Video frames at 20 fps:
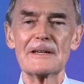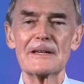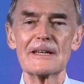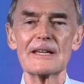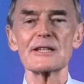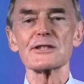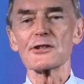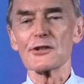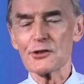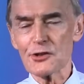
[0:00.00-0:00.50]

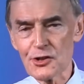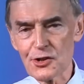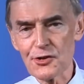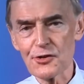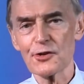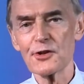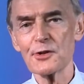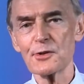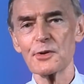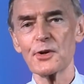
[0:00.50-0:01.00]
He's a
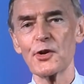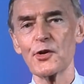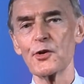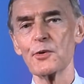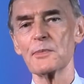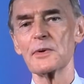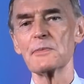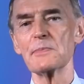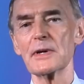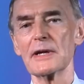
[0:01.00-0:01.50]
true
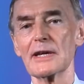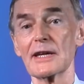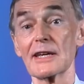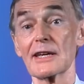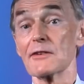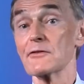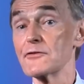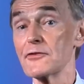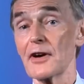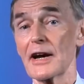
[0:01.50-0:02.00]
human being.
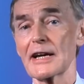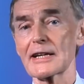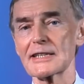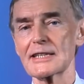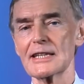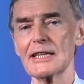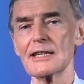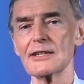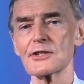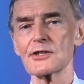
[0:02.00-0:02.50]
In fact,
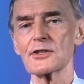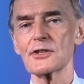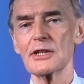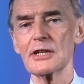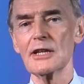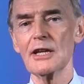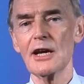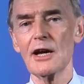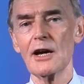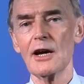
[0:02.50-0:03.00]
he is
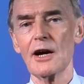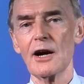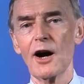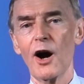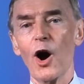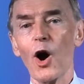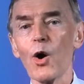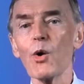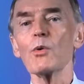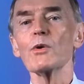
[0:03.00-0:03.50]
the
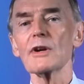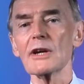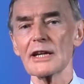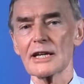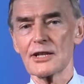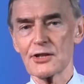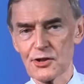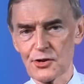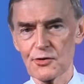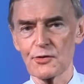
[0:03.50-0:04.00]

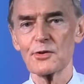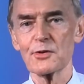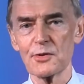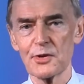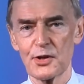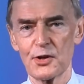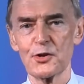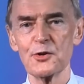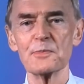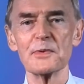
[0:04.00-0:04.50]
only true
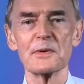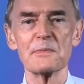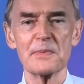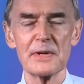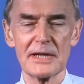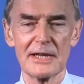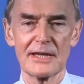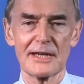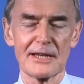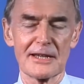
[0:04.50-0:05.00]
human
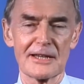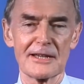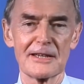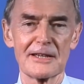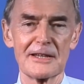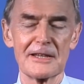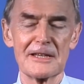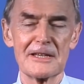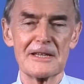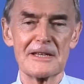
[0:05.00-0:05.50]
being
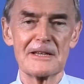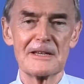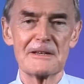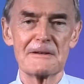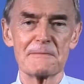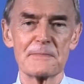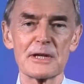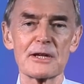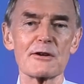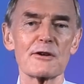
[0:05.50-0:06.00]

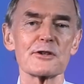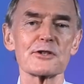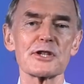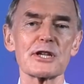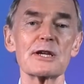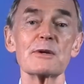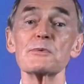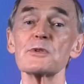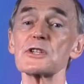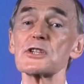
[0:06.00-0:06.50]
because
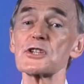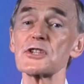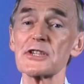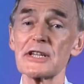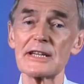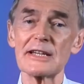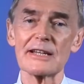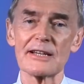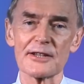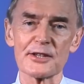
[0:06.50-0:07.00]
he was
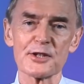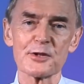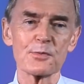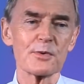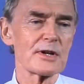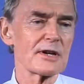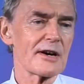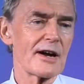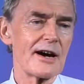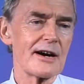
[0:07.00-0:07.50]
sinless
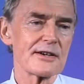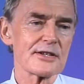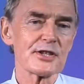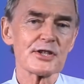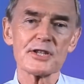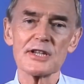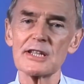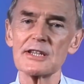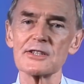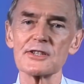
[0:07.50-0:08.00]
where our
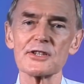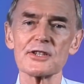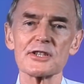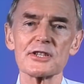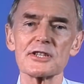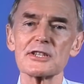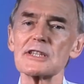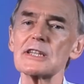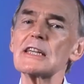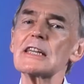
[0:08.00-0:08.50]

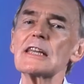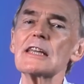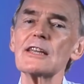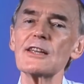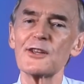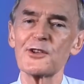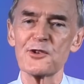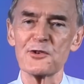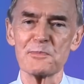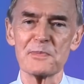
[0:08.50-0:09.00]
sins
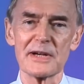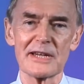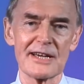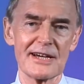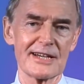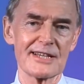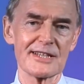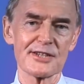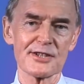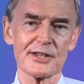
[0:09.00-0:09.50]

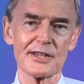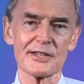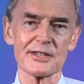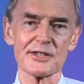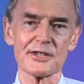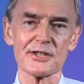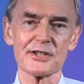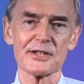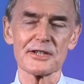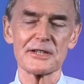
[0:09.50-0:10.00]
dehumanize
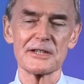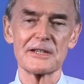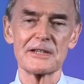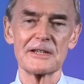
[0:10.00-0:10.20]
us.